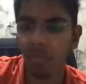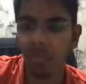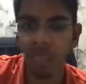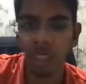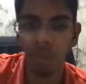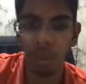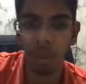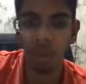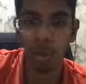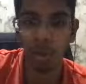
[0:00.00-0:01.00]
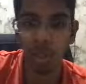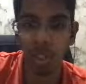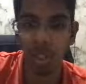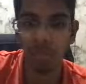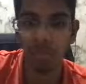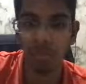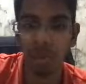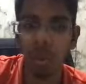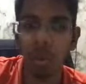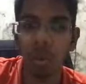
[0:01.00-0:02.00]
Can probably go queen
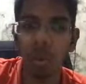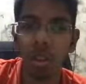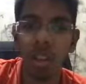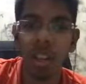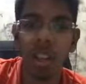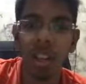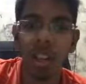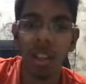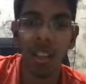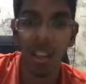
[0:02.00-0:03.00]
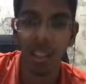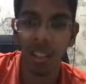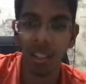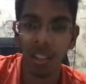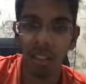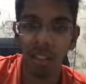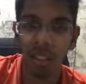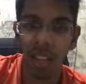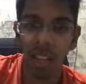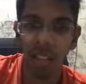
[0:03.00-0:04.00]
g4. Take the
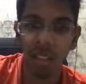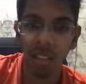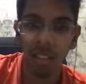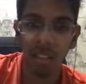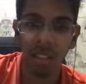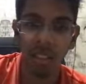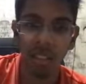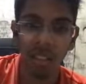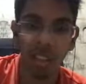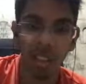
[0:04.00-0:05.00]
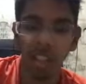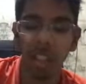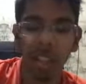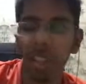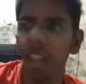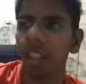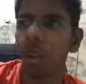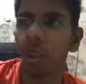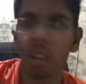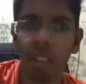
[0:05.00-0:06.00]
knight. And take the
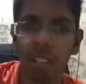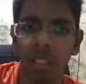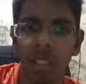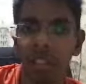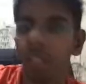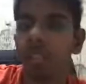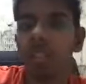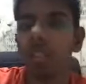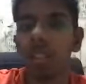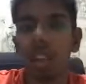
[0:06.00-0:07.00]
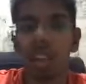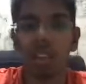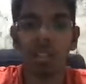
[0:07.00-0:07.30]
rook and then the knight.